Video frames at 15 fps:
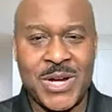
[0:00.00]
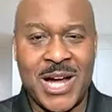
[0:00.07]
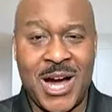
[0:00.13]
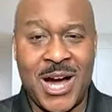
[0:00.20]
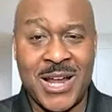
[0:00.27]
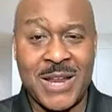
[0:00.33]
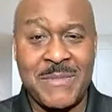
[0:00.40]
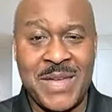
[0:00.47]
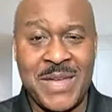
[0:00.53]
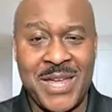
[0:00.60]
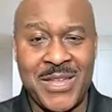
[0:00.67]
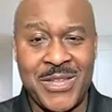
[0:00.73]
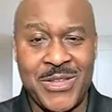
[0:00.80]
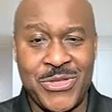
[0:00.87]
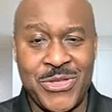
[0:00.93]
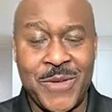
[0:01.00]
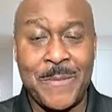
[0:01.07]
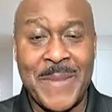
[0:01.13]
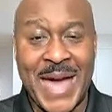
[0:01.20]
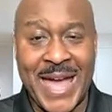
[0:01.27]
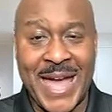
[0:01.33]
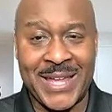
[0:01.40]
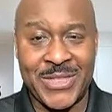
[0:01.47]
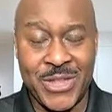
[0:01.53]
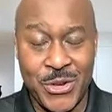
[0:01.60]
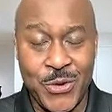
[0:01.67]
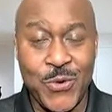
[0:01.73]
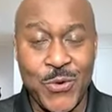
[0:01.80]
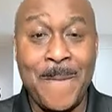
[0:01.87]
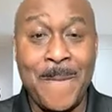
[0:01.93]
economy, the
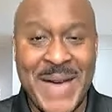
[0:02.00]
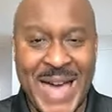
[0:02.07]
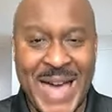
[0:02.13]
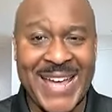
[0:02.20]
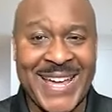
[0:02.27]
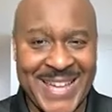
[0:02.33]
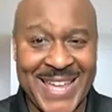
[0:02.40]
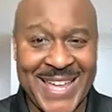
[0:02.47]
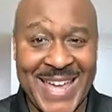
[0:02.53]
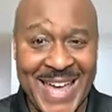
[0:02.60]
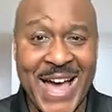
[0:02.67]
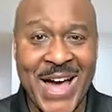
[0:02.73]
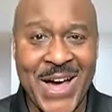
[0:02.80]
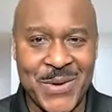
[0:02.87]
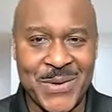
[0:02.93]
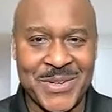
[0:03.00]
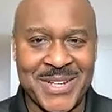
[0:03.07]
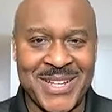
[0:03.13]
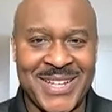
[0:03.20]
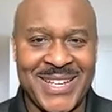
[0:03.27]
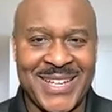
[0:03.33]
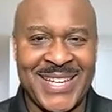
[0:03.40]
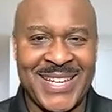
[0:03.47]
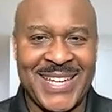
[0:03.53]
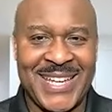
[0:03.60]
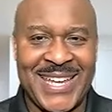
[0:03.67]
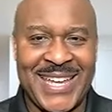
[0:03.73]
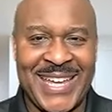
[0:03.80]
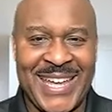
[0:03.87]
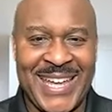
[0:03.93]
new bank account
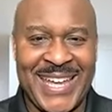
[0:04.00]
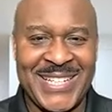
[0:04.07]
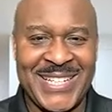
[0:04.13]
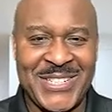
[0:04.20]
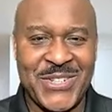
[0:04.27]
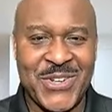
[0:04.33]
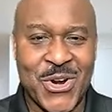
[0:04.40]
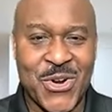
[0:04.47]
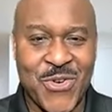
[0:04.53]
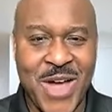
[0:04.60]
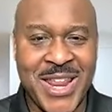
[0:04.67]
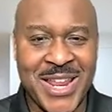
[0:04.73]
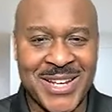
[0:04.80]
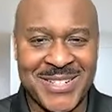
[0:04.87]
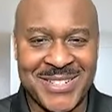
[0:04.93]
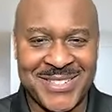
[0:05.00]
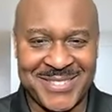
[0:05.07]
is your credit.